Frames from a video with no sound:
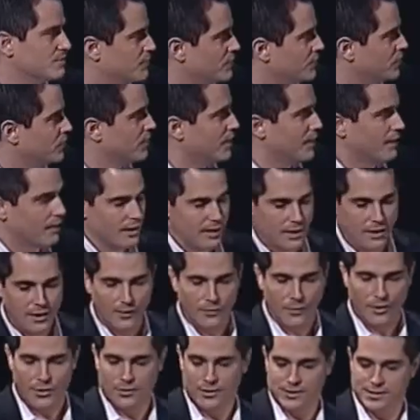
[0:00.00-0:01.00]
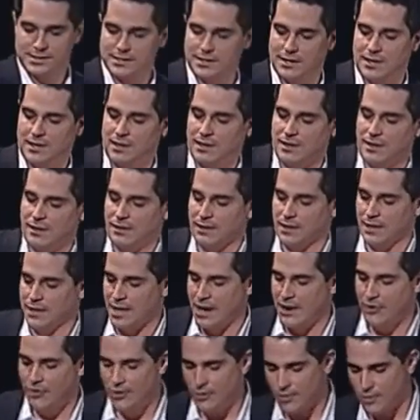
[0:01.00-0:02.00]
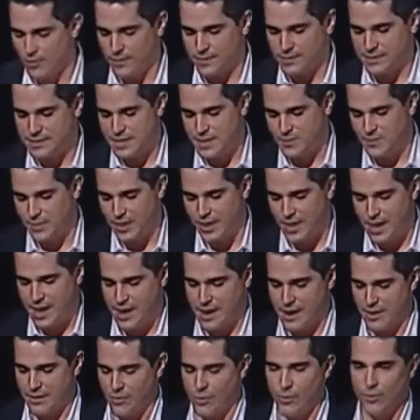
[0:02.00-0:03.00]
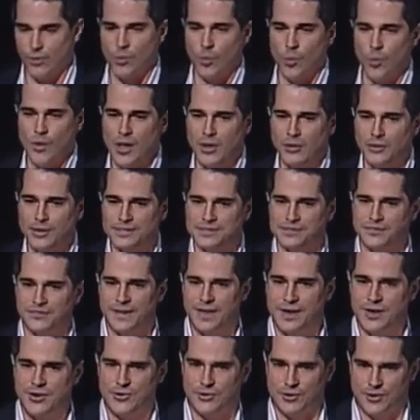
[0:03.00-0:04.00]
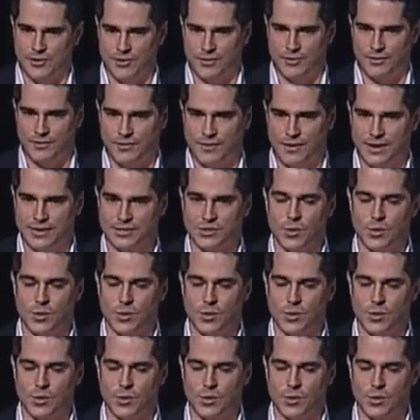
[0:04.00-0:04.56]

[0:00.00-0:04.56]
If we look at whether it's the carrier or the TPA or the wellness vendor, right?